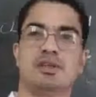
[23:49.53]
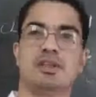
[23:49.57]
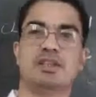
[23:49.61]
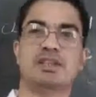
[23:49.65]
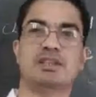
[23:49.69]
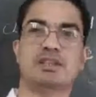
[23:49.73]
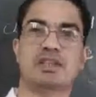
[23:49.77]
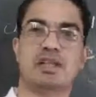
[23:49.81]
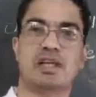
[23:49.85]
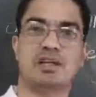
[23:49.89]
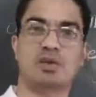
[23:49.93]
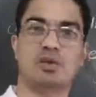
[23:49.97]

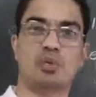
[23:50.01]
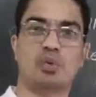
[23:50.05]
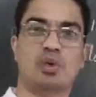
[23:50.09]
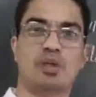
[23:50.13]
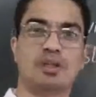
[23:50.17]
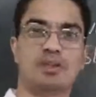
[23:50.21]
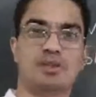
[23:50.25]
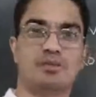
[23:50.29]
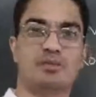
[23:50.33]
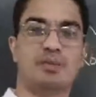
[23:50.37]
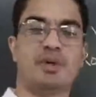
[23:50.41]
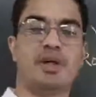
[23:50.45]
This chart
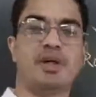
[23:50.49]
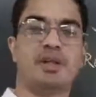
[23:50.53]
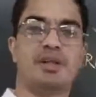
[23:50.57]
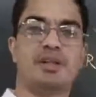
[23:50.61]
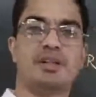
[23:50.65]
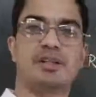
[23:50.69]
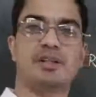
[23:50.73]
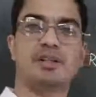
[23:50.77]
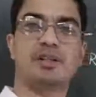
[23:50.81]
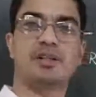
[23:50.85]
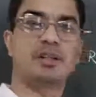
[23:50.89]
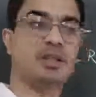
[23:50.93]
was
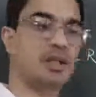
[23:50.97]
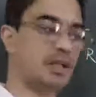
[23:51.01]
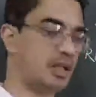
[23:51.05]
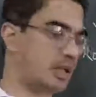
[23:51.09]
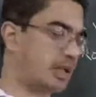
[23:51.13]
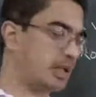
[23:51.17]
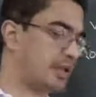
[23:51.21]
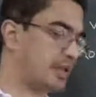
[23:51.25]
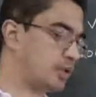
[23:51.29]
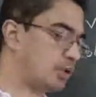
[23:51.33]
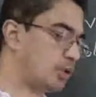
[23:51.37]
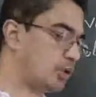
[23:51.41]
made,
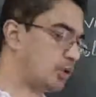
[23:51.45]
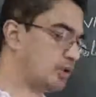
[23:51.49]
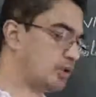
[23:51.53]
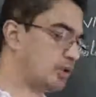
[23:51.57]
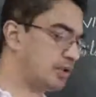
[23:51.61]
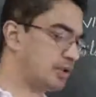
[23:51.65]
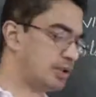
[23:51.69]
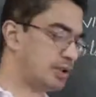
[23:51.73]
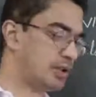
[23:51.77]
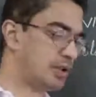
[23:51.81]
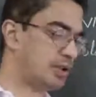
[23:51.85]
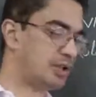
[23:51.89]
and on
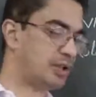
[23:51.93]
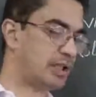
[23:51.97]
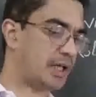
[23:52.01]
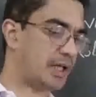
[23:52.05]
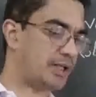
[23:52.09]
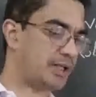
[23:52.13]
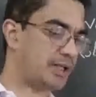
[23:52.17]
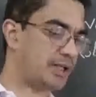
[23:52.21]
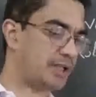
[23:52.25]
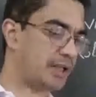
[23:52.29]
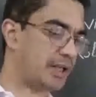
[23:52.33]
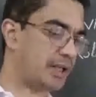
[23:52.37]

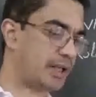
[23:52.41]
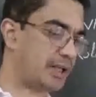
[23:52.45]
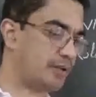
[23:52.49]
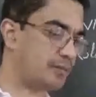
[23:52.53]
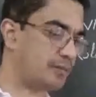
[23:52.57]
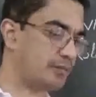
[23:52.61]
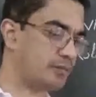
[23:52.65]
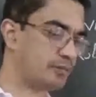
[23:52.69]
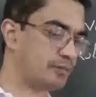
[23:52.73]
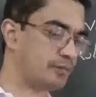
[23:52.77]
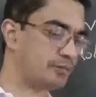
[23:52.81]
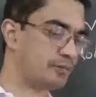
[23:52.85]
that
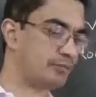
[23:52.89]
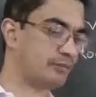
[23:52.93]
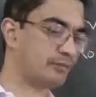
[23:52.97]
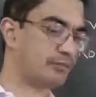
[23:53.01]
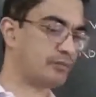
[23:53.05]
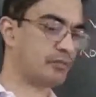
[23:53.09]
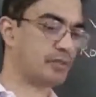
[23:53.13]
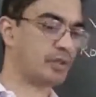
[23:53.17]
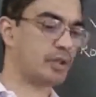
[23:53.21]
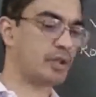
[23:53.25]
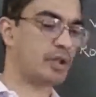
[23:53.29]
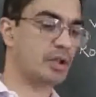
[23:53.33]
time,
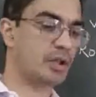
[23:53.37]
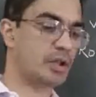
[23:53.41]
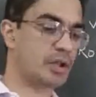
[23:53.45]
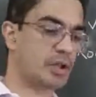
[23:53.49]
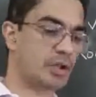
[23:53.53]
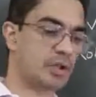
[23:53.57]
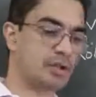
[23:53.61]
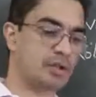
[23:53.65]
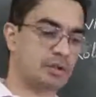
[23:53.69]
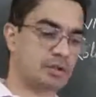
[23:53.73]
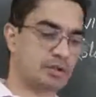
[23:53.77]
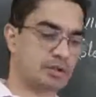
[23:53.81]

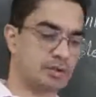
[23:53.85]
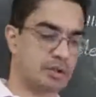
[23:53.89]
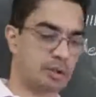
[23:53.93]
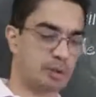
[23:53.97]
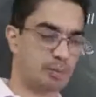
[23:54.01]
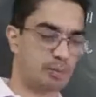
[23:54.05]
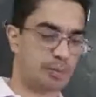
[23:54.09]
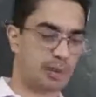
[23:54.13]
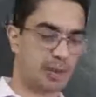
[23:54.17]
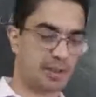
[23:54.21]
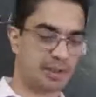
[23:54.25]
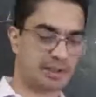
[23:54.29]

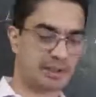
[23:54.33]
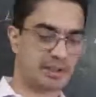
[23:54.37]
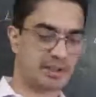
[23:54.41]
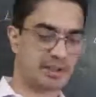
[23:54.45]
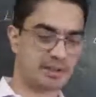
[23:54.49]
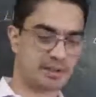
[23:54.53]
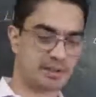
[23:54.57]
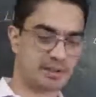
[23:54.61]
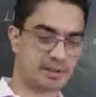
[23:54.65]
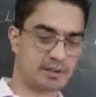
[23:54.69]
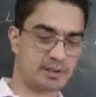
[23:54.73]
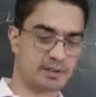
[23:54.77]
the
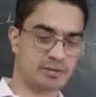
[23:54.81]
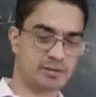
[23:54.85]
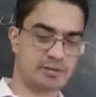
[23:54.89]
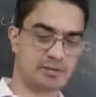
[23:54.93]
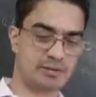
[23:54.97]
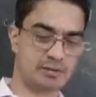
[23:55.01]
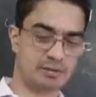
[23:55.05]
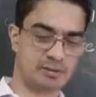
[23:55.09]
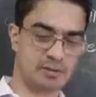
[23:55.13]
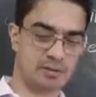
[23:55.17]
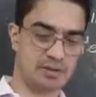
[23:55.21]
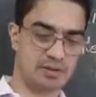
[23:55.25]
parties,
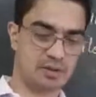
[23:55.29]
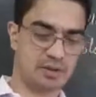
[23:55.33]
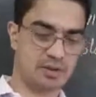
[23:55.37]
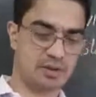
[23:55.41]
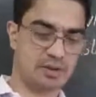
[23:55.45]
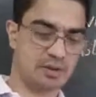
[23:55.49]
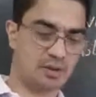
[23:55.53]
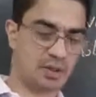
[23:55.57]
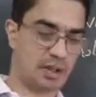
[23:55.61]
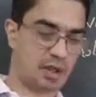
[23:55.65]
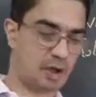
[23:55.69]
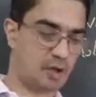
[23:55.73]

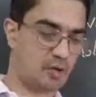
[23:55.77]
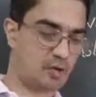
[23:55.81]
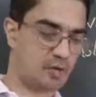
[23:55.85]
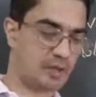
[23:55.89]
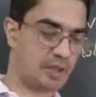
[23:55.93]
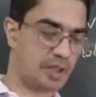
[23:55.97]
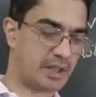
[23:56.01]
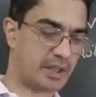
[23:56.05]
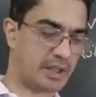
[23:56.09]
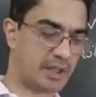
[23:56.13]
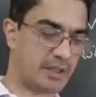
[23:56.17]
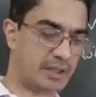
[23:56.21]
how
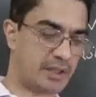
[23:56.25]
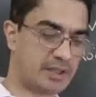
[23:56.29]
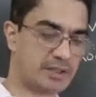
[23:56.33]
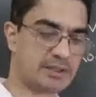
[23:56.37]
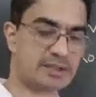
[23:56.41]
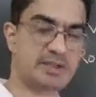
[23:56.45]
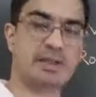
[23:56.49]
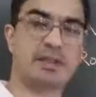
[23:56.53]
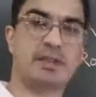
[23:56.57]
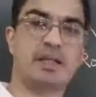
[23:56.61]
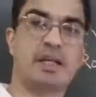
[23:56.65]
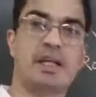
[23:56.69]
they
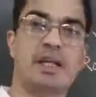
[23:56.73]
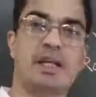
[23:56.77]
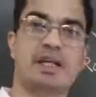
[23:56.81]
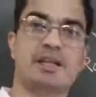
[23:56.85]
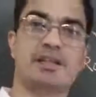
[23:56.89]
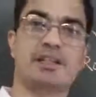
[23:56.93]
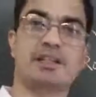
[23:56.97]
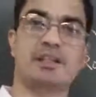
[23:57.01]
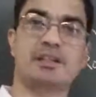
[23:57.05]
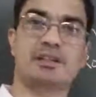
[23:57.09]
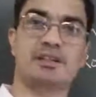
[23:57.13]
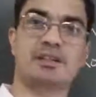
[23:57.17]
conducted
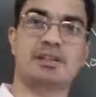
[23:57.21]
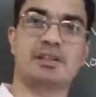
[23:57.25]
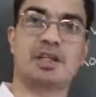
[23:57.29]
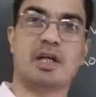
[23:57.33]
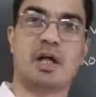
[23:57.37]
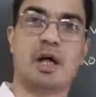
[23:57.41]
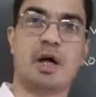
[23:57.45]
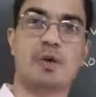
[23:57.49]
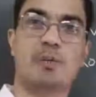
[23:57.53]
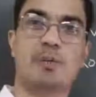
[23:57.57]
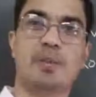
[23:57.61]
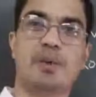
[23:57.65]
elections,
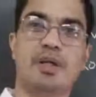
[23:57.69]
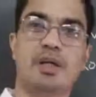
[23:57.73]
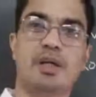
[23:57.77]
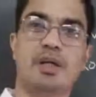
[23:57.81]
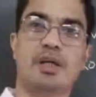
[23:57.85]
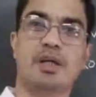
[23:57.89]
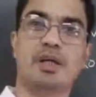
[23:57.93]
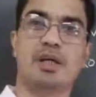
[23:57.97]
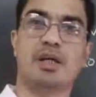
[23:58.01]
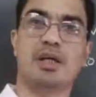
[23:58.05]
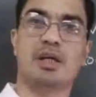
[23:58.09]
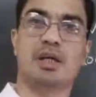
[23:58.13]
how
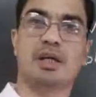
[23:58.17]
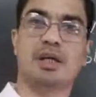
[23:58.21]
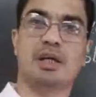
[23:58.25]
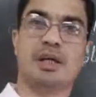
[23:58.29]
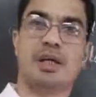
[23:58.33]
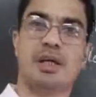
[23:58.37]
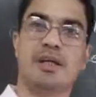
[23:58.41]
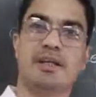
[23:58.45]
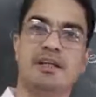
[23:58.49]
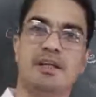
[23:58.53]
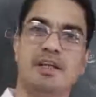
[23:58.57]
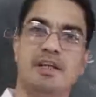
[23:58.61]
many
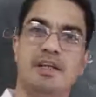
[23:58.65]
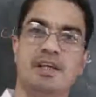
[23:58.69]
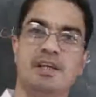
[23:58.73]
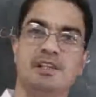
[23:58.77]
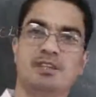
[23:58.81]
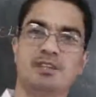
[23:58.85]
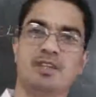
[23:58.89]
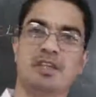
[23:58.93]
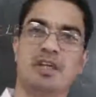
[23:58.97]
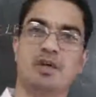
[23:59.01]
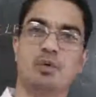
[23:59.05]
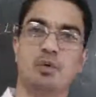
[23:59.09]

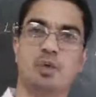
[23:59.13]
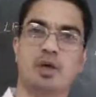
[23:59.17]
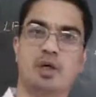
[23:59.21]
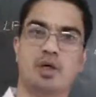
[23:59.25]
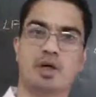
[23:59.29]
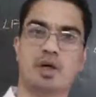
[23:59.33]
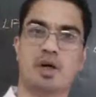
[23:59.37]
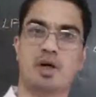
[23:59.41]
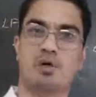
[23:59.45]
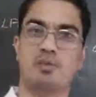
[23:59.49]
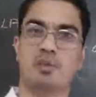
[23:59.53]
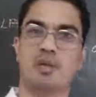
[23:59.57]
candidates they
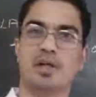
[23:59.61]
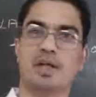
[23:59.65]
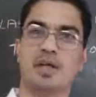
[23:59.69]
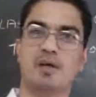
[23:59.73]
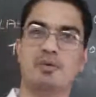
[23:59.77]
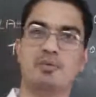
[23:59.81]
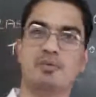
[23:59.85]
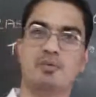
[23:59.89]
won, how many